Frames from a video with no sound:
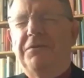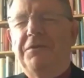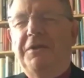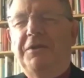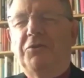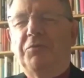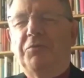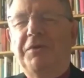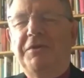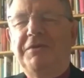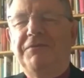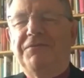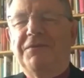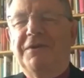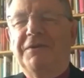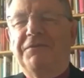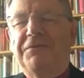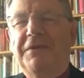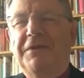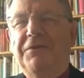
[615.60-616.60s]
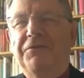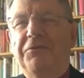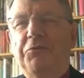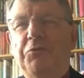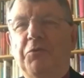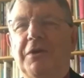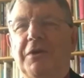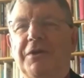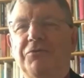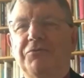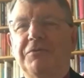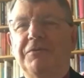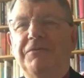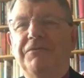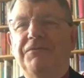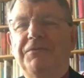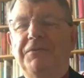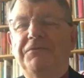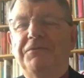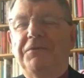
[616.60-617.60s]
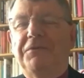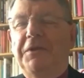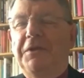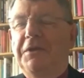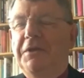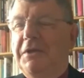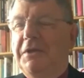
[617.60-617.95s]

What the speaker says: thing, 25,000 to 150.